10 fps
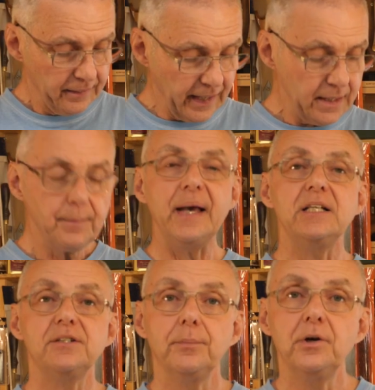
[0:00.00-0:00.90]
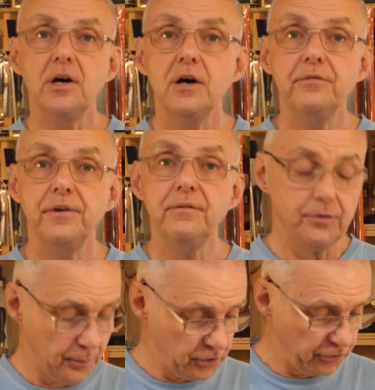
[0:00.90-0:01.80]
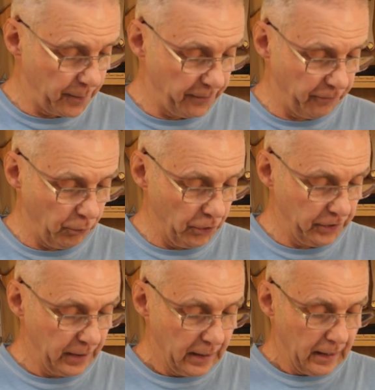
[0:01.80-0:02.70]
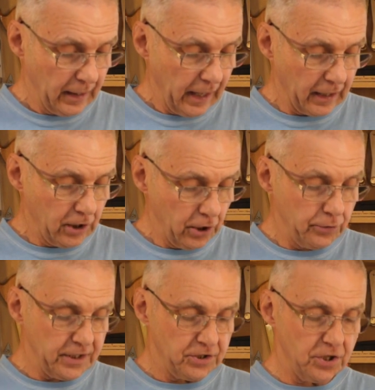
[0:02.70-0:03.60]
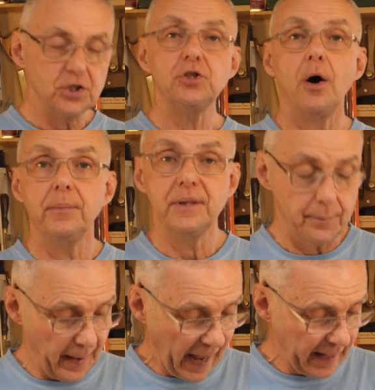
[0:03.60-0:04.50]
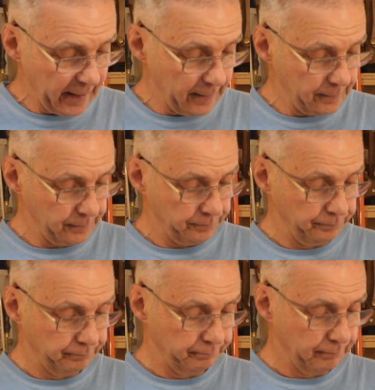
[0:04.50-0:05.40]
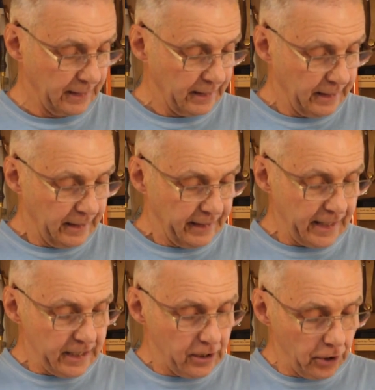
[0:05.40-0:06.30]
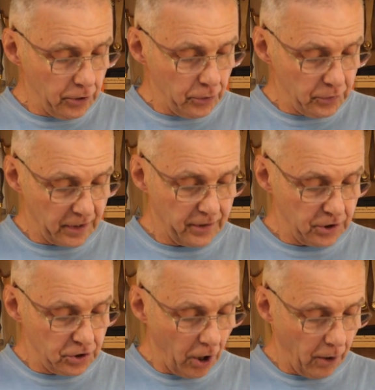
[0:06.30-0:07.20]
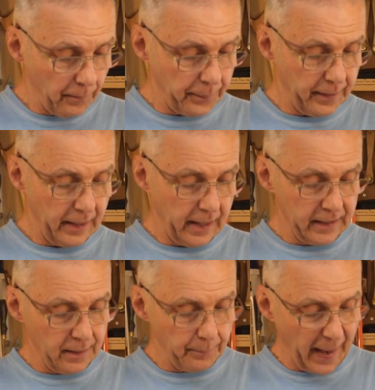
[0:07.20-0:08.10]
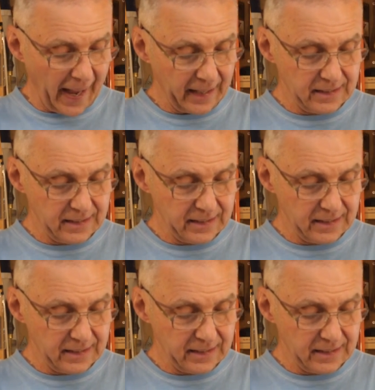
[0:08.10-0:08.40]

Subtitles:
Then he made some kerfing from a strip of wood and glued it to the top and the back. Then he glued the top and the back